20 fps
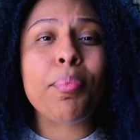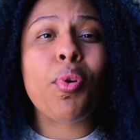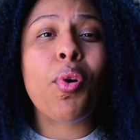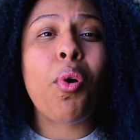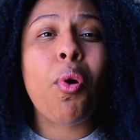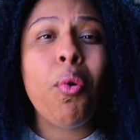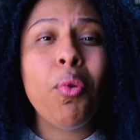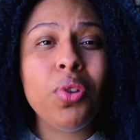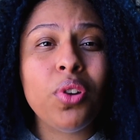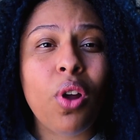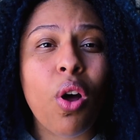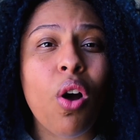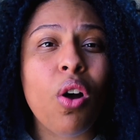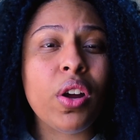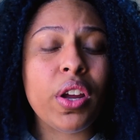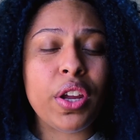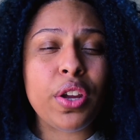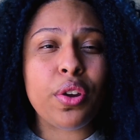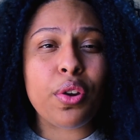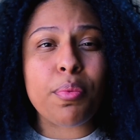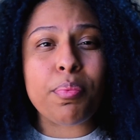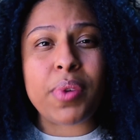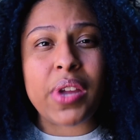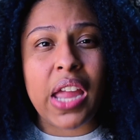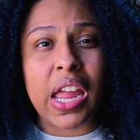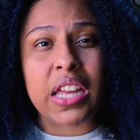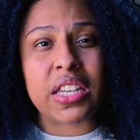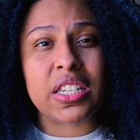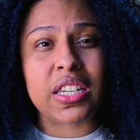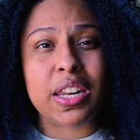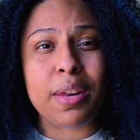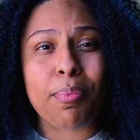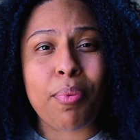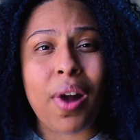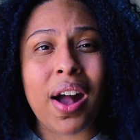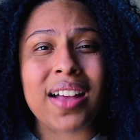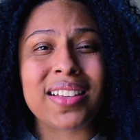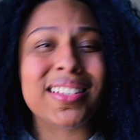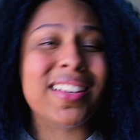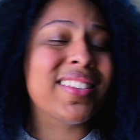prolonging your PhD
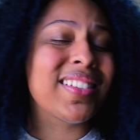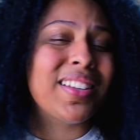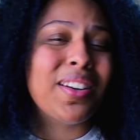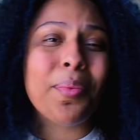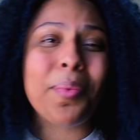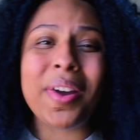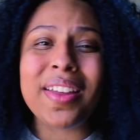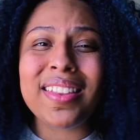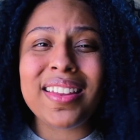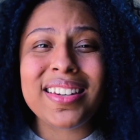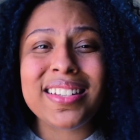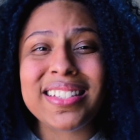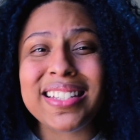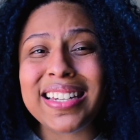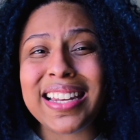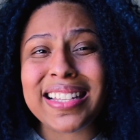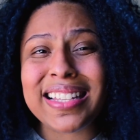process in a way that isn't